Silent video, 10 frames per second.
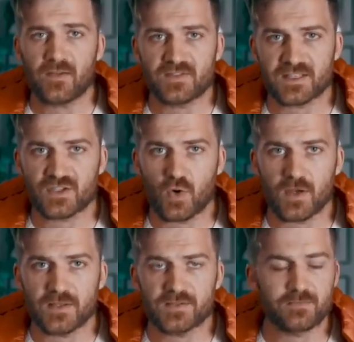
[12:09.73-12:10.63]
have six
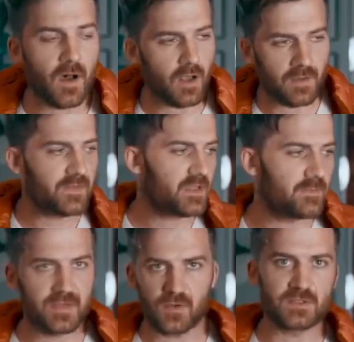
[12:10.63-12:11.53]
coins, all of the
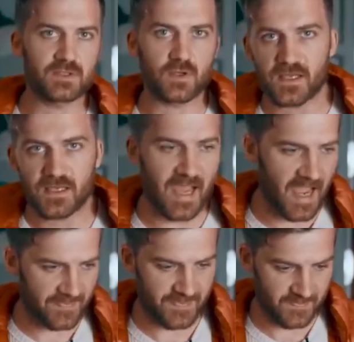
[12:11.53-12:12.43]
computers looking
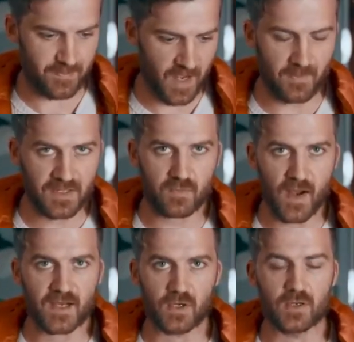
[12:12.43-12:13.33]
at the public
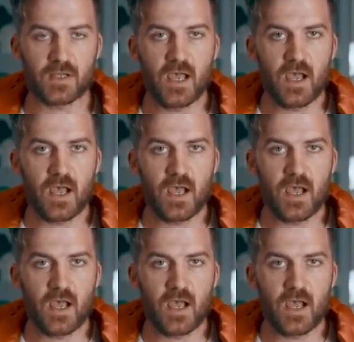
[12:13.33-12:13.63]
record